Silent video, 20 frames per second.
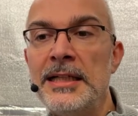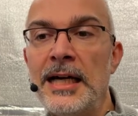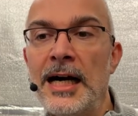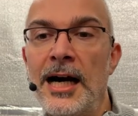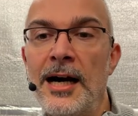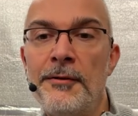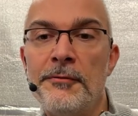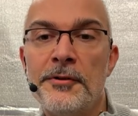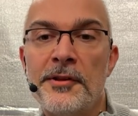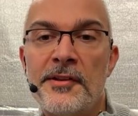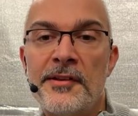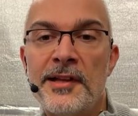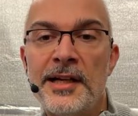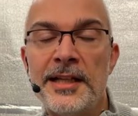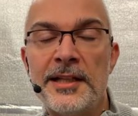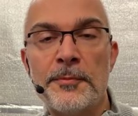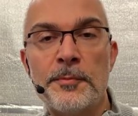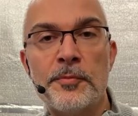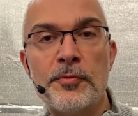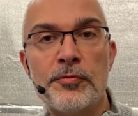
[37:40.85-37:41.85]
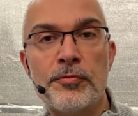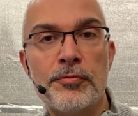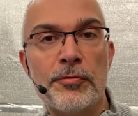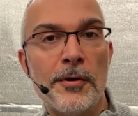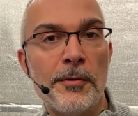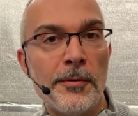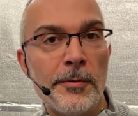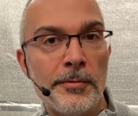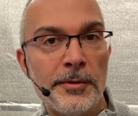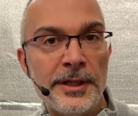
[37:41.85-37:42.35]
I would say that
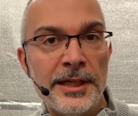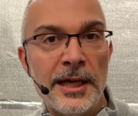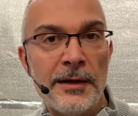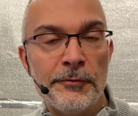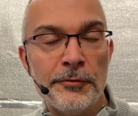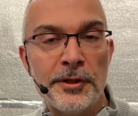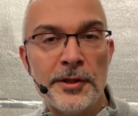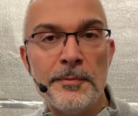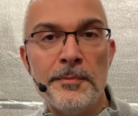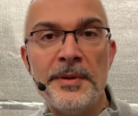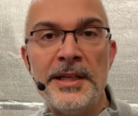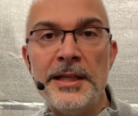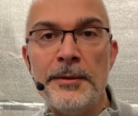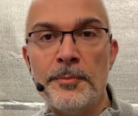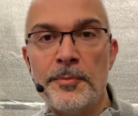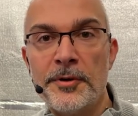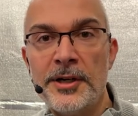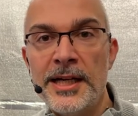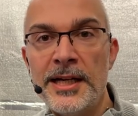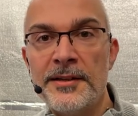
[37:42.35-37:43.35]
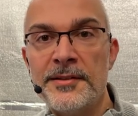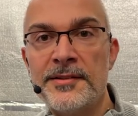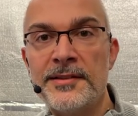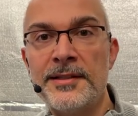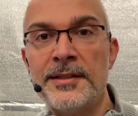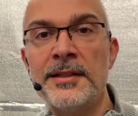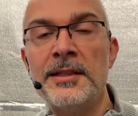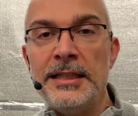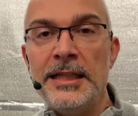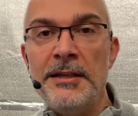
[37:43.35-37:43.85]
probably I wouldn't be
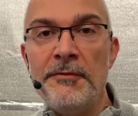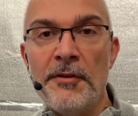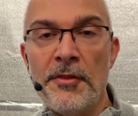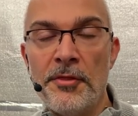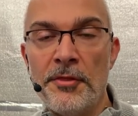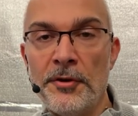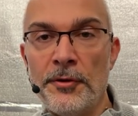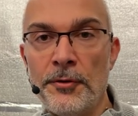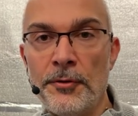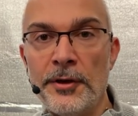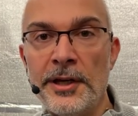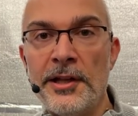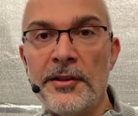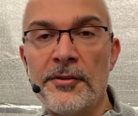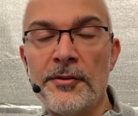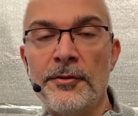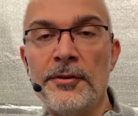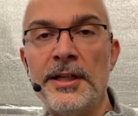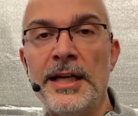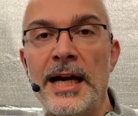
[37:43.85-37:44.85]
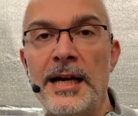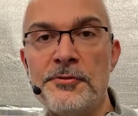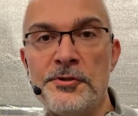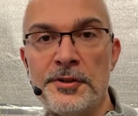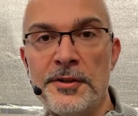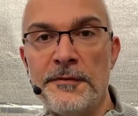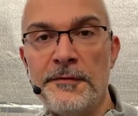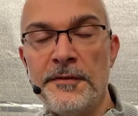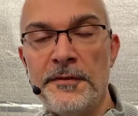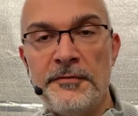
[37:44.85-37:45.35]
impressed, even though it's only
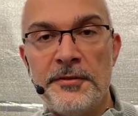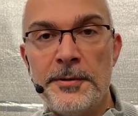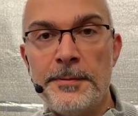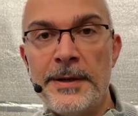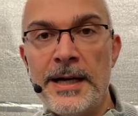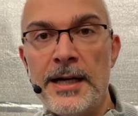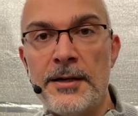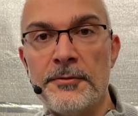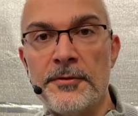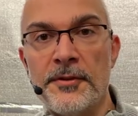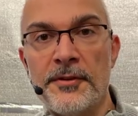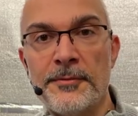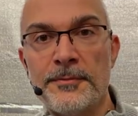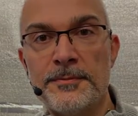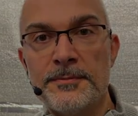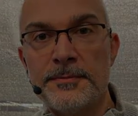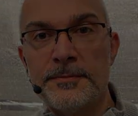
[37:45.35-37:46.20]
150 pounds.